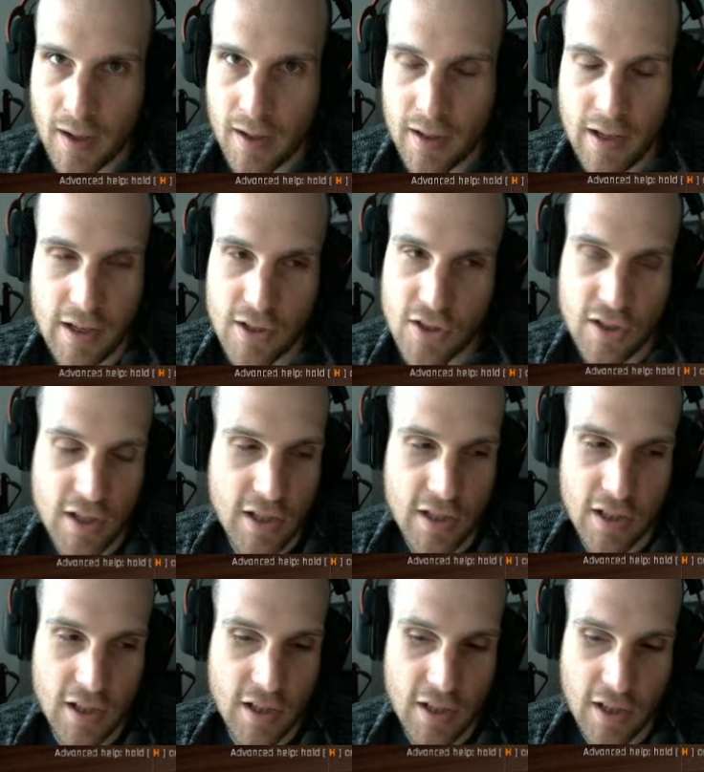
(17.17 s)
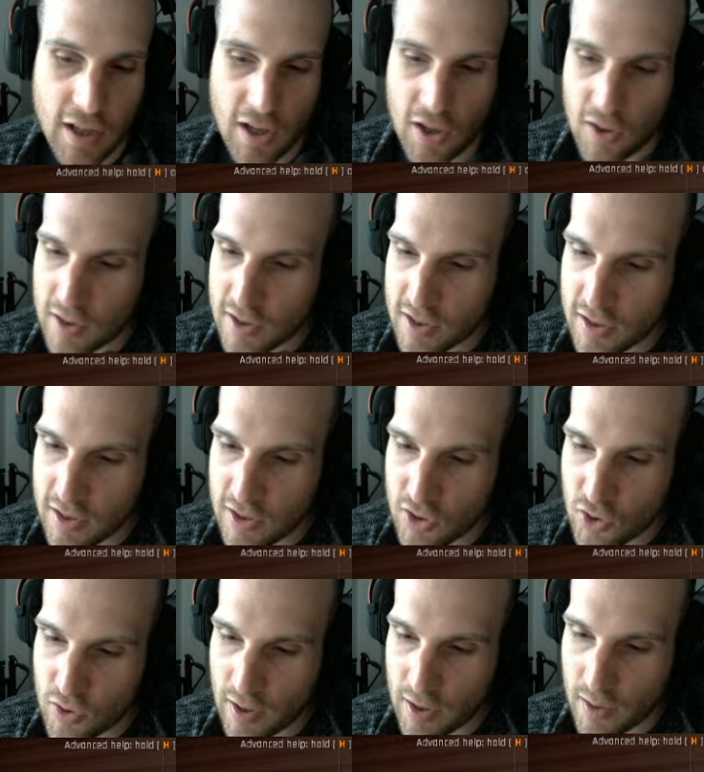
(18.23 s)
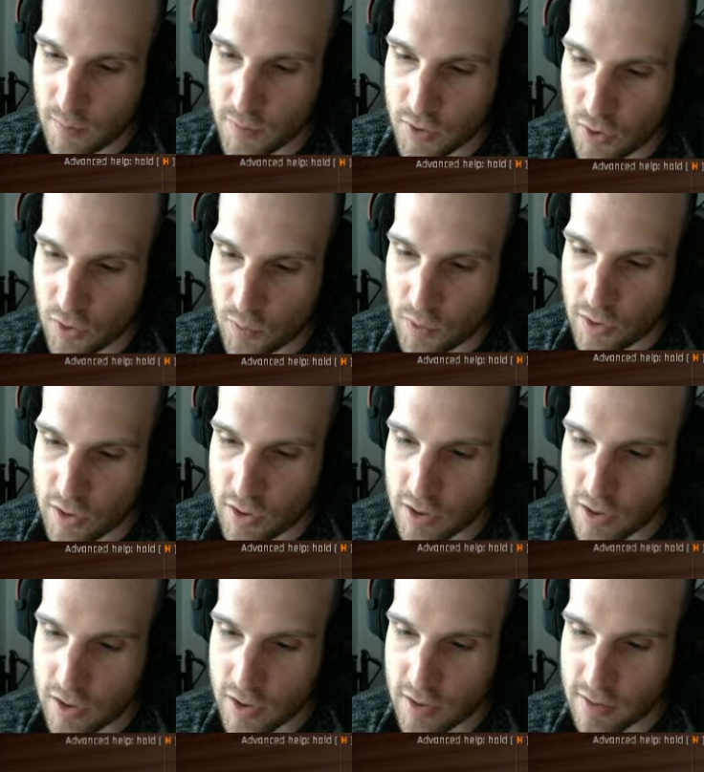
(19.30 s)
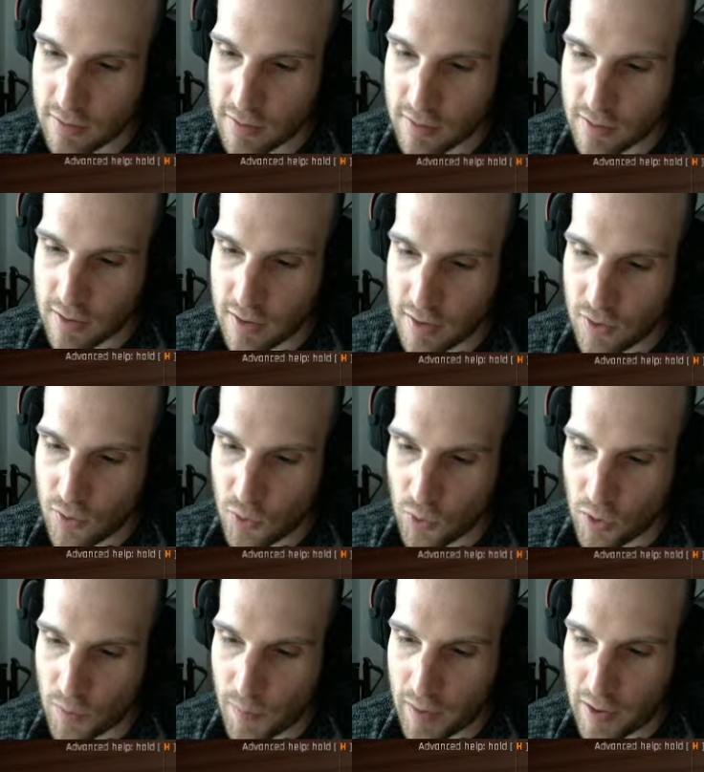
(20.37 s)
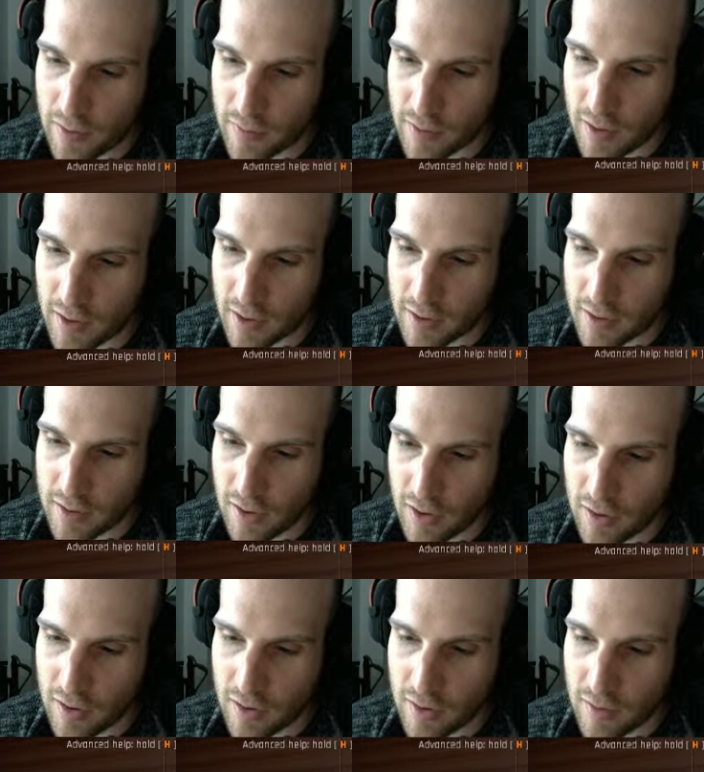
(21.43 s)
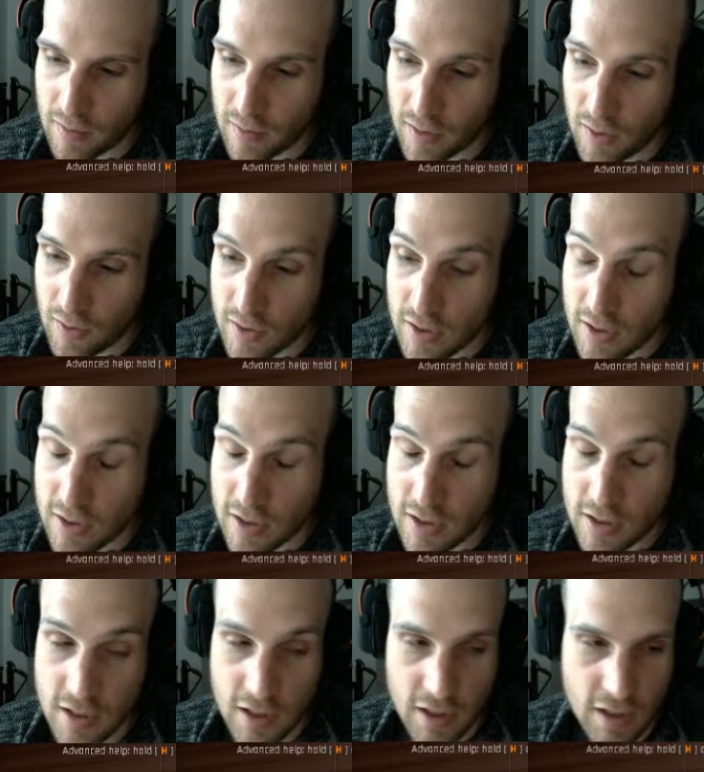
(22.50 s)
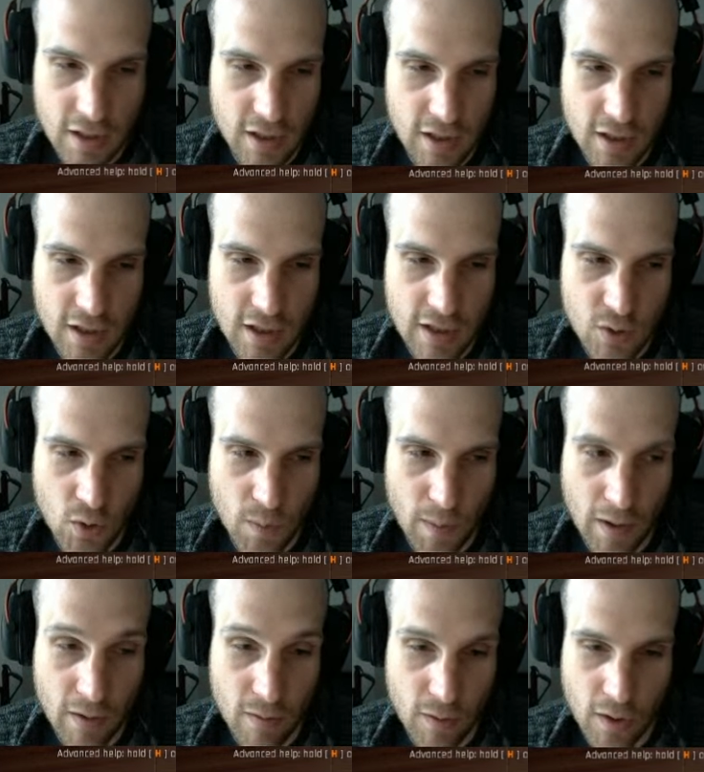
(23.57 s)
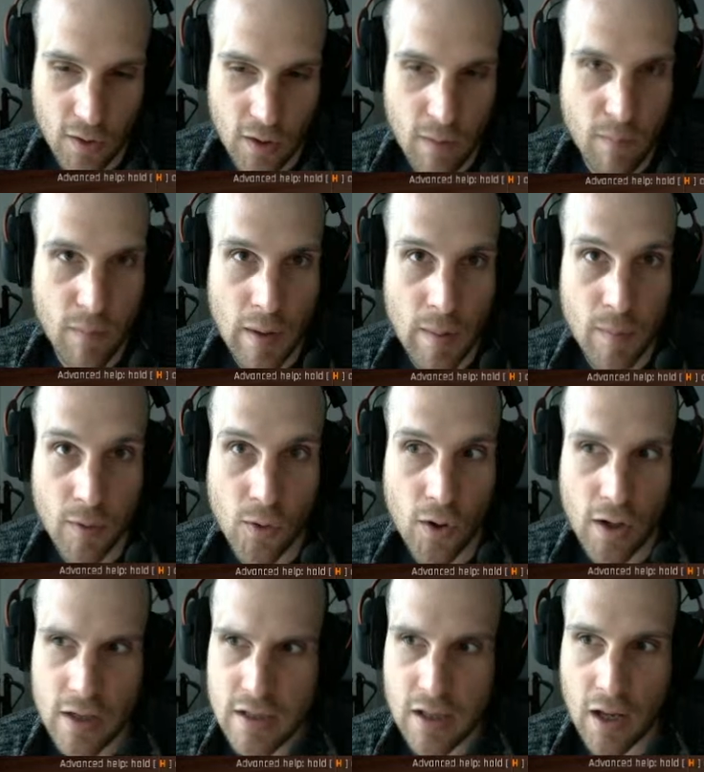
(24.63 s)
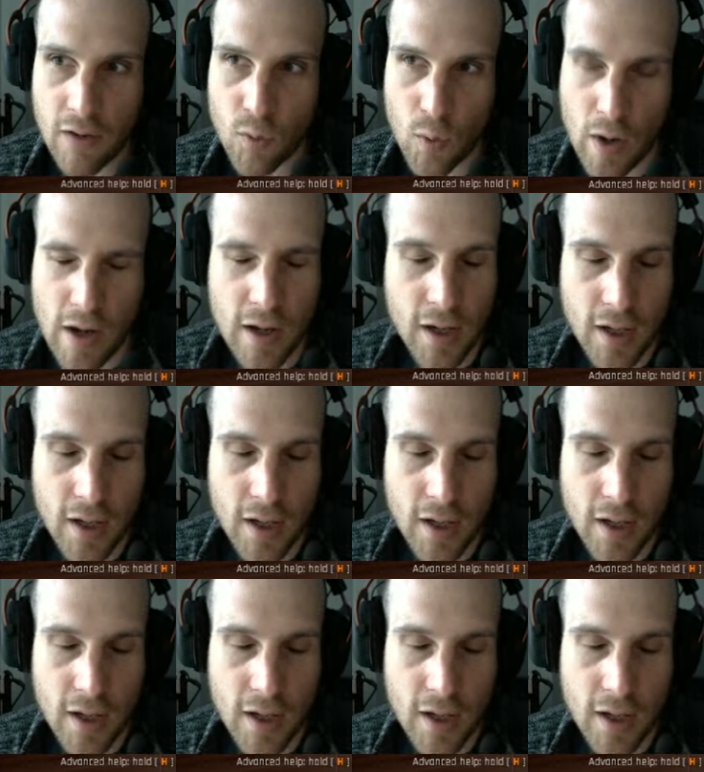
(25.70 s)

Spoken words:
it this track comes on, which is all about like it's all about him throwing his life away,